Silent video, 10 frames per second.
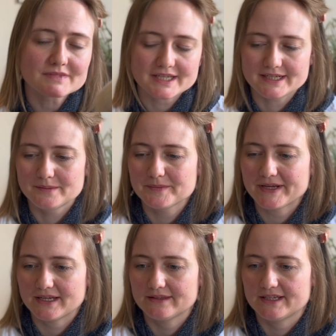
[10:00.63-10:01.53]
I'll be
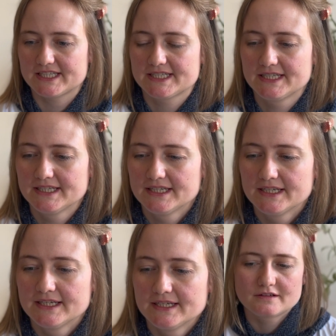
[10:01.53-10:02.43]
making that.
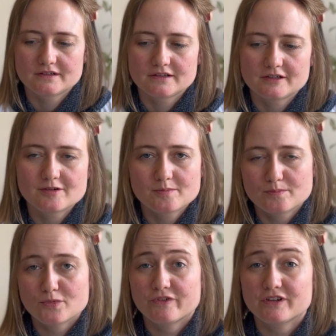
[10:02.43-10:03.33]

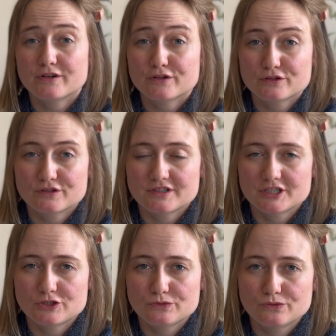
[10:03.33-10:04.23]
Moving on
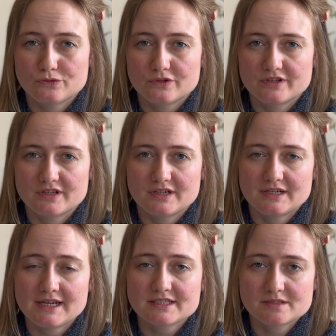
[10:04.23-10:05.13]
to the
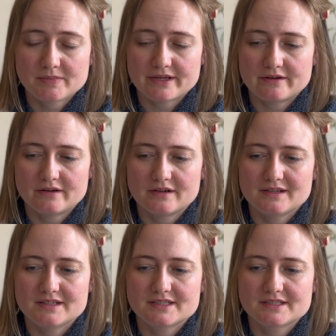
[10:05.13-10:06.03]
next pattern
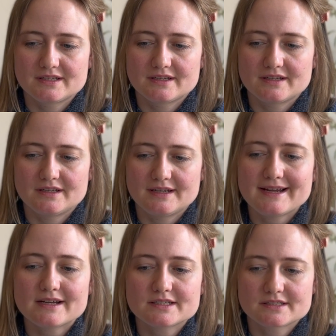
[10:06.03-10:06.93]
is the
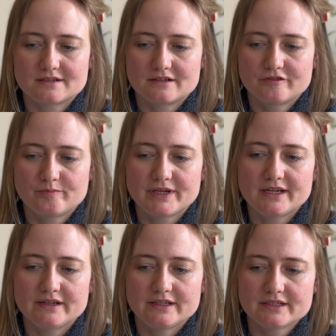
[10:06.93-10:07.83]
Lea scarf by
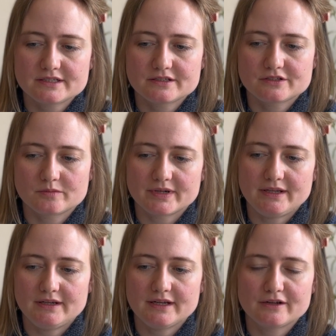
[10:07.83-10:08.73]
Lynette, so by
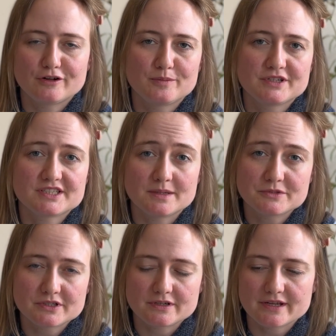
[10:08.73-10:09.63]
Lene Holmes
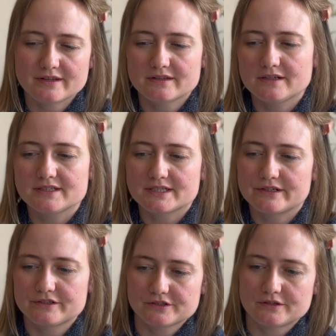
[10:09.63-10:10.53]
Samsø, I think the
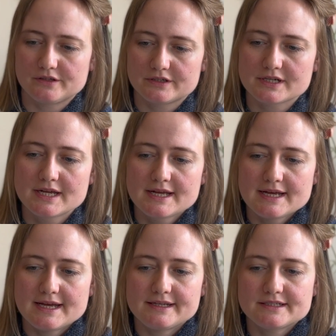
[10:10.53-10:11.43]
designer is called,
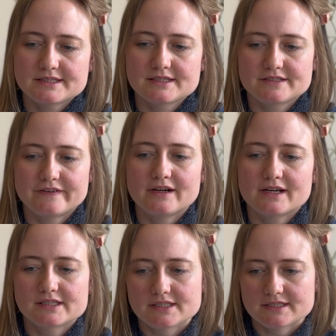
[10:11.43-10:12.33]
and it's this very
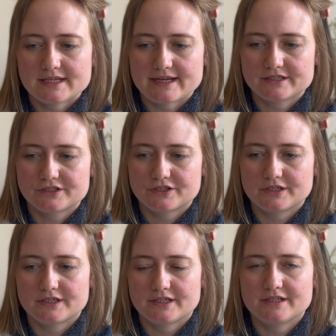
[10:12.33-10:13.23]
nicely
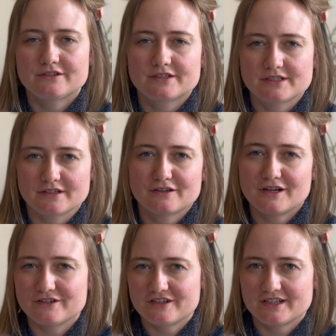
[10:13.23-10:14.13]
textured and interesting
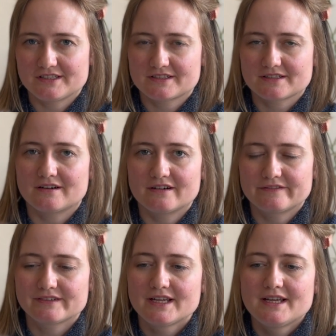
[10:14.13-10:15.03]
contrast
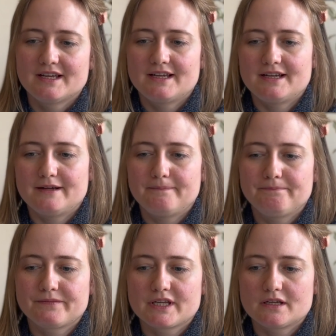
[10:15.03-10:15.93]
scarf.
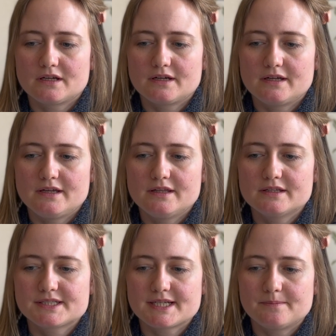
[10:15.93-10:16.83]
In the
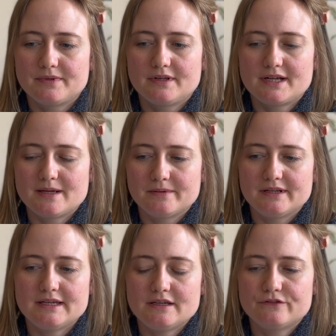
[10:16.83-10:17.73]
sample, I
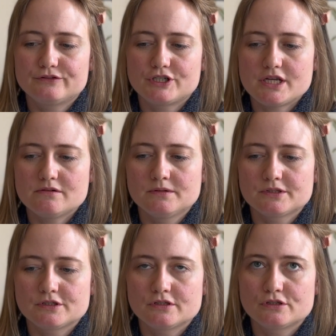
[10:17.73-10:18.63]
believe she
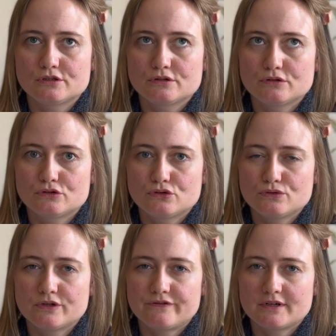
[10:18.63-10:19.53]
uses 2
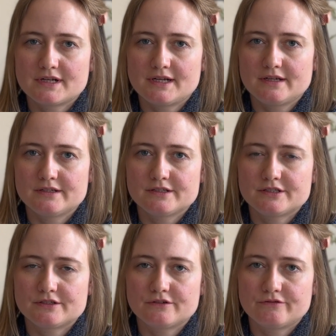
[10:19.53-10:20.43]
different
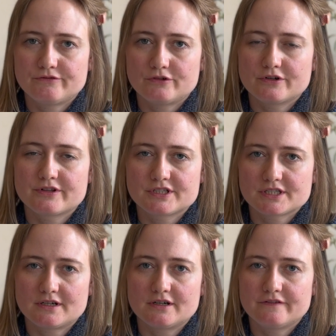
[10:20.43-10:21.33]
colors for the
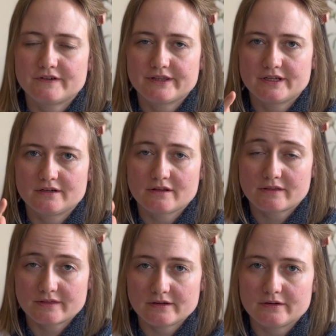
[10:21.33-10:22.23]
scarf and then a
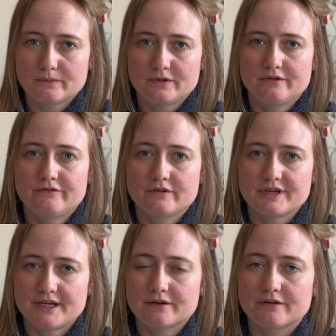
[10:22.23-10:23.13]
third one for the
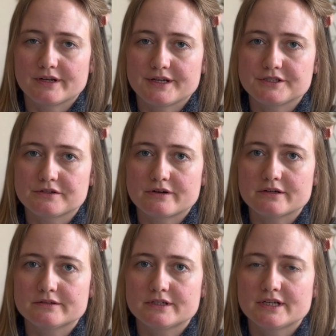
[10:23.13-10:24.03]
I-cord edge
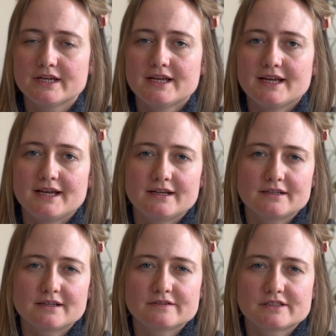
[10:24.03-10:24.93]
around it, and
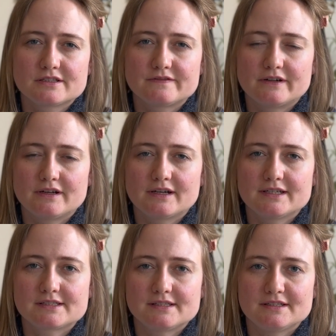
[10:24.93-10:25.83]
it gives this very
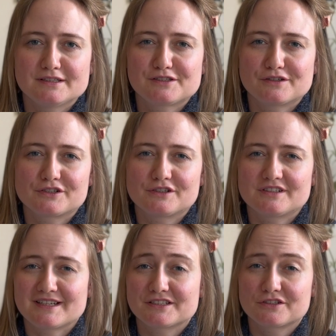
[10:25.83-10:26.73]
nicely structured,
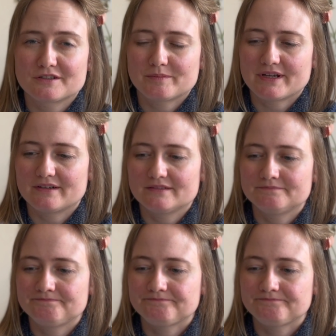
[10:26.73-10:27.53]
textured pattern.